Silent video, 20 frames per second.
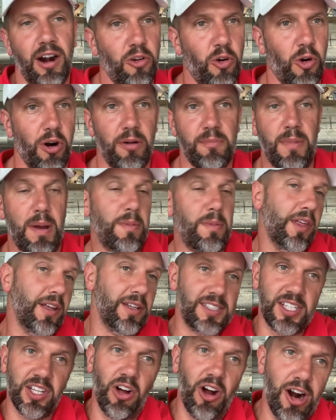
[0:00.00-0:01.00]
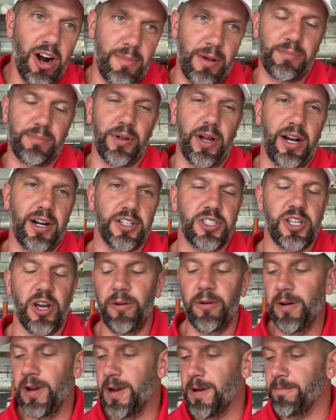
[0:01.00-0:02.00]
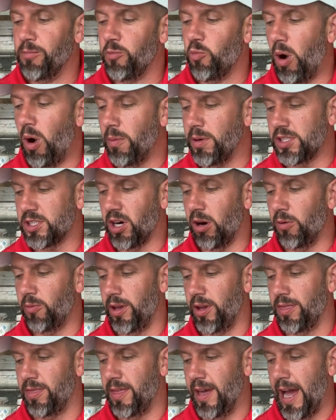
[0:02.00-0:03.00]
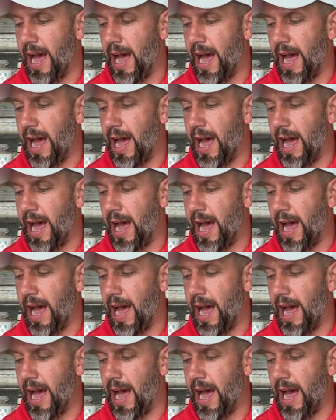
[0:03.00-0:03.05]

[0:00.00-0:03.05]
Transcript: or maybe they still are a big player. So why don't we start with